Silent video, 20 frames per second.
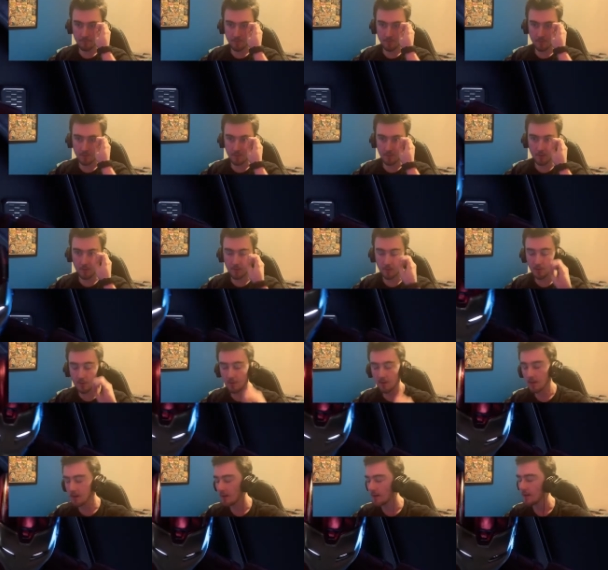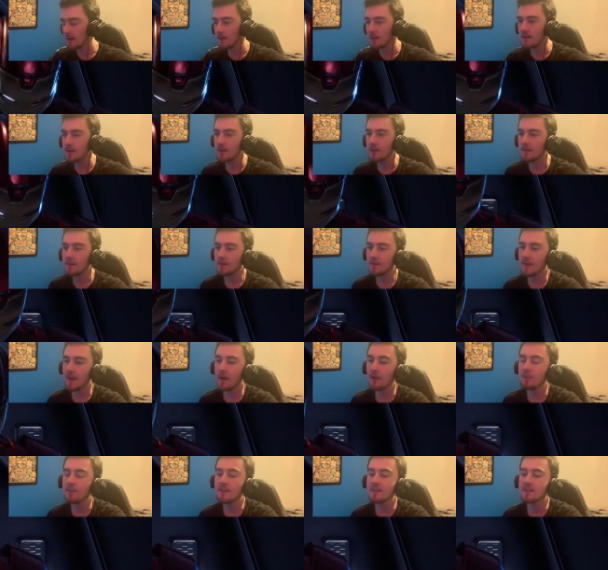Ugh.
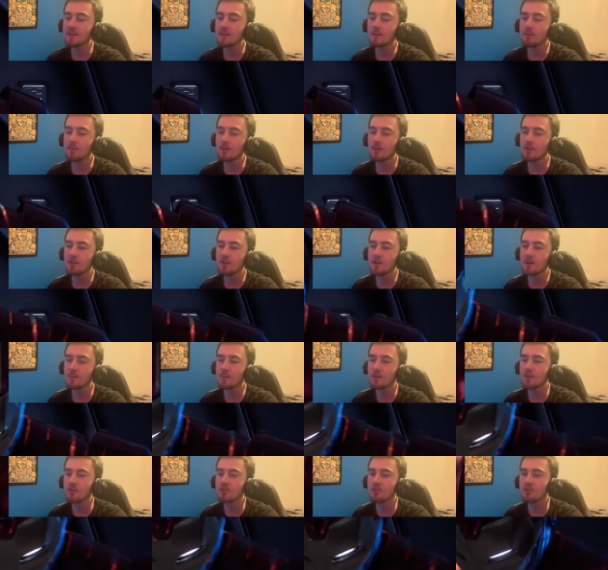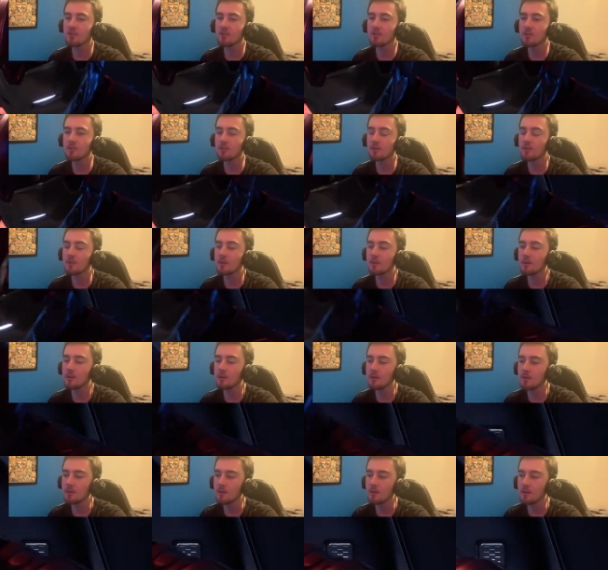That was actually a pretty sick mission, dude.
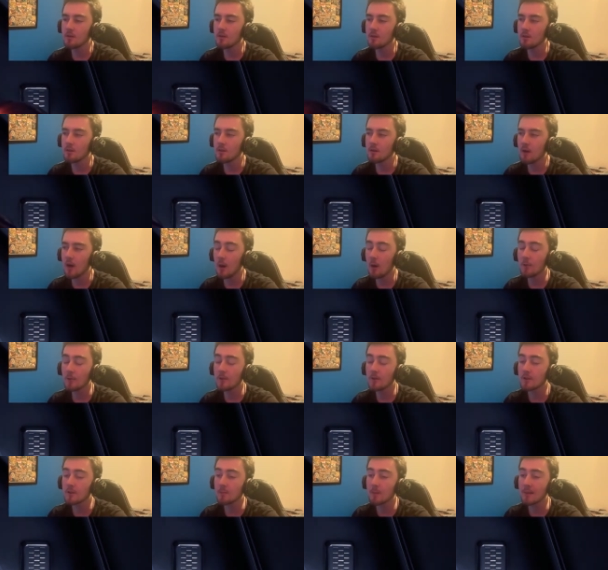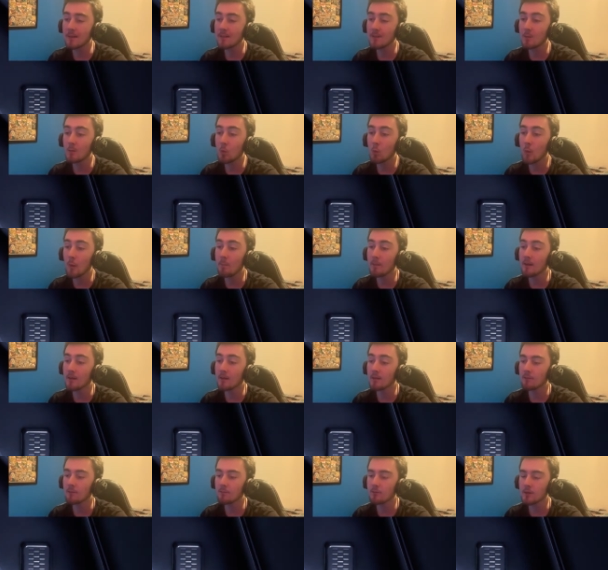I wasn't expecting him to whip
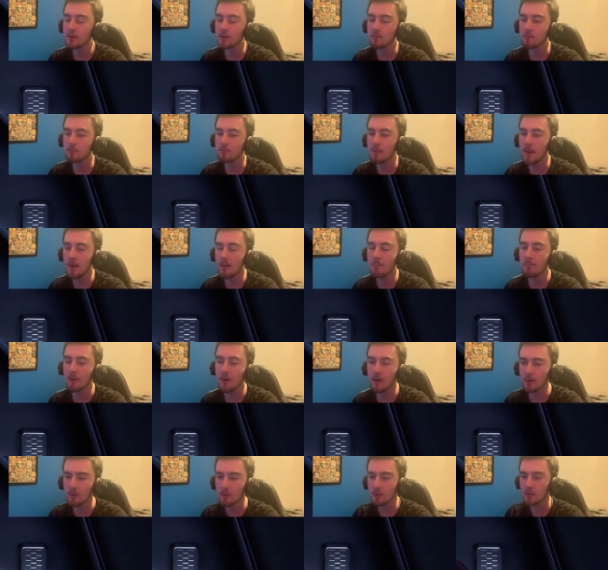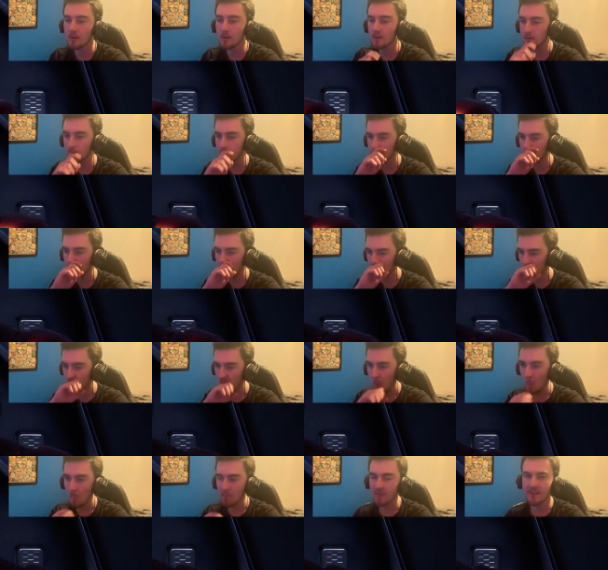out a freaking Pym particle gun.
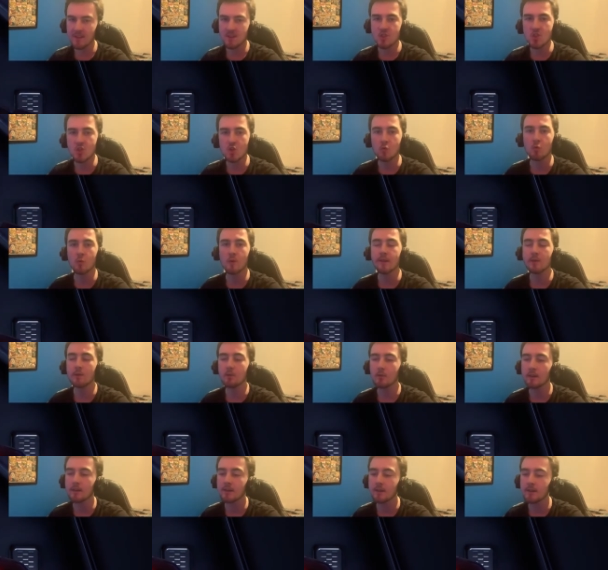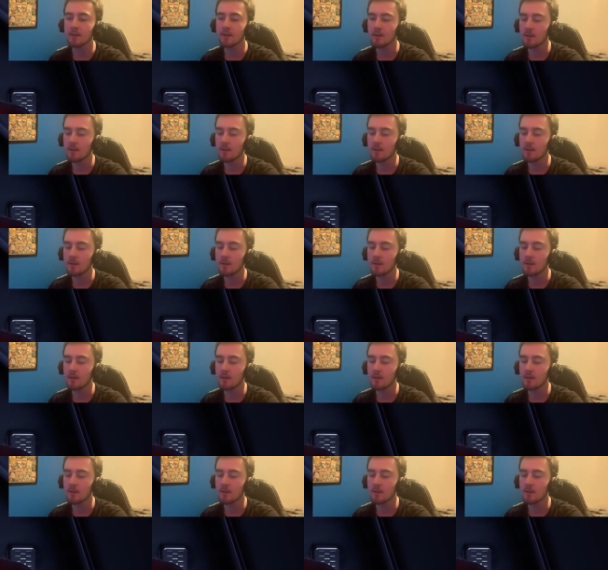Like a shrink ray.